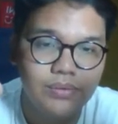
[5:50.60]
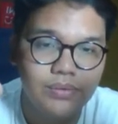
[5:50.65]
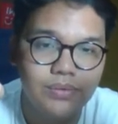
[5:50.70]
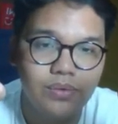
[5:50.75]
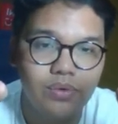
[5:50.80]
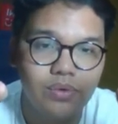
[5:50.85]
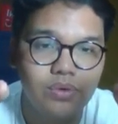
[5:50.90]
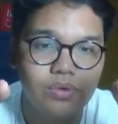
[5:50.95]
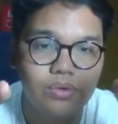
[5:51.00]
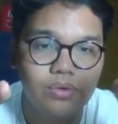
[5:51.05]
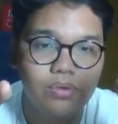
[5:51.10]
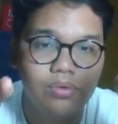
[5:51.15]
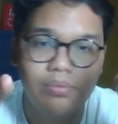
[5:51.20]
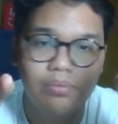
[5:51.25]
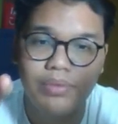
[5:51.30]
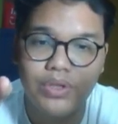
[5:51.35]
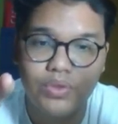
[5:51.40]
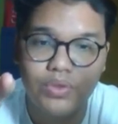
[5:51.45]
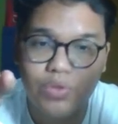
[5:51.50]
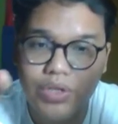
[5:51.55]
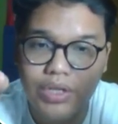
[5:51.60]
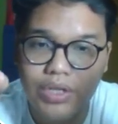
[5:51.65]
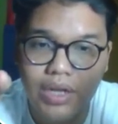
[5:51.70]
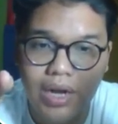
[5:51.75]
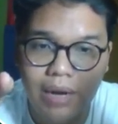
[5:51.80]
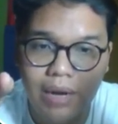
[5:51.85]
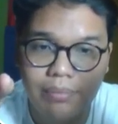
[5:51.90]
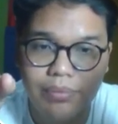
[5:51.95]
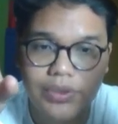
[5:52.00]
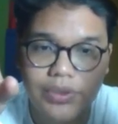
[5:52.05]
for between the
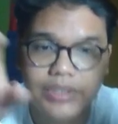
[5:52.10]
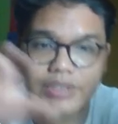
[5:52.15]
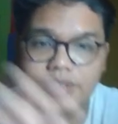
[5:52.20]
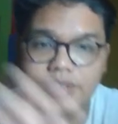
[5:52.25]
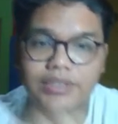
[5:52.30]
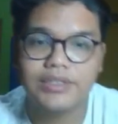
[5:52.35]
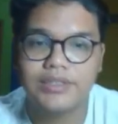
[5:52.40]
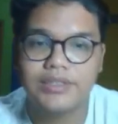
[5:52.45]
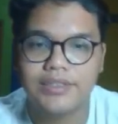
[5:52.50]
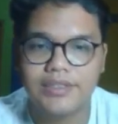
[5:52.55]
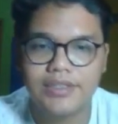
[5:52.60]
companies.